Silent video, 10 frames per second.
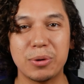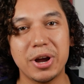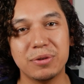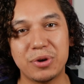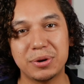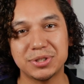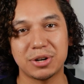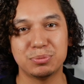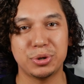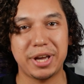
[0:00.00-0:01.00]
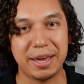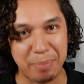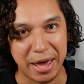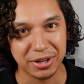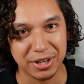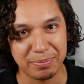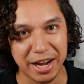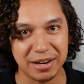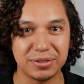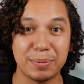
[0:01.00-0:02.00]
where we are focused on brewing a better
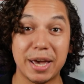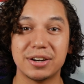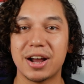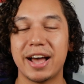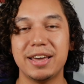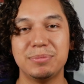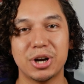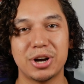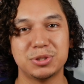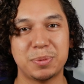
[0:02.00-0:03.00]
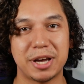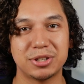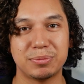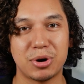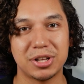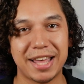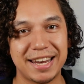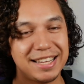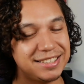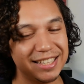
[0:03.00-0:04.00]
competitive commander. I am your host, Patrick
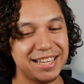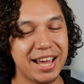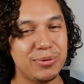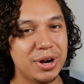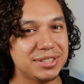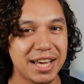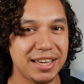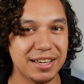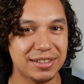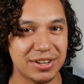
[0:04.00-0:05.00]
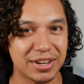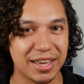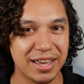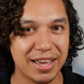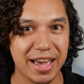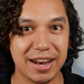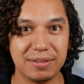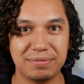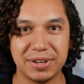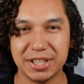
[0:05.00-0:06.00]
Marlatt, and today we are taking a look at
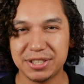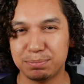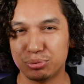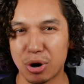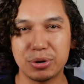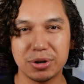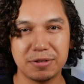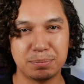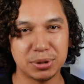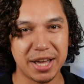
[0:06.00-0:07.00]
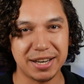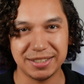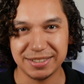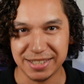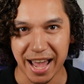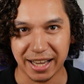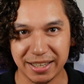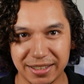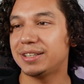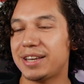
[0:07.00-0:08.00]
a Vilis Broker of Blood
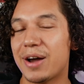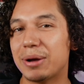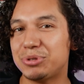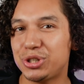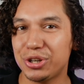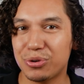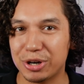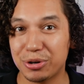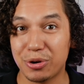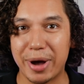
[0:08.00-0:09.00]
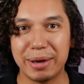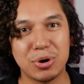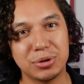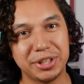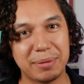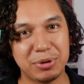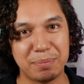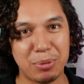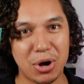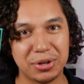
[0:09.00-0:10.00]
deck. Now, I'm sure you're wondering why I'm holding up
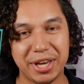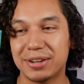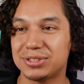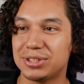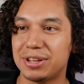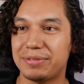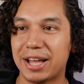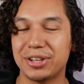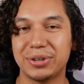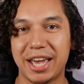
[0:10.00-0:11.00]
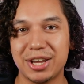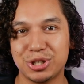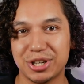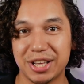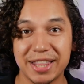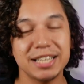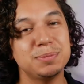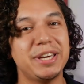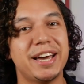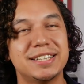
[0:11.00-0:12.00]
Kambal Council of Allocation, and that's
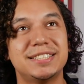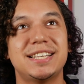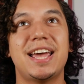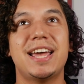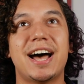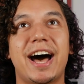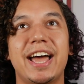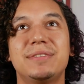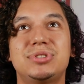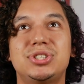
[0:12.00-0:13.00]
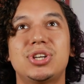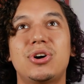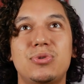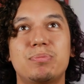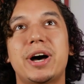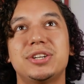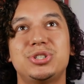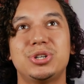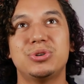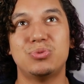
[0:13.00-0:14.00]
because I have so
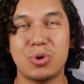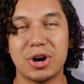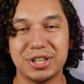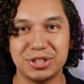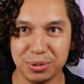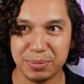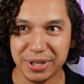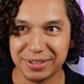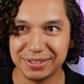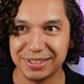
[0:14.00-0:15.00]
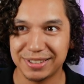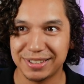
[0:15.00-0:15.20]
much wanted to build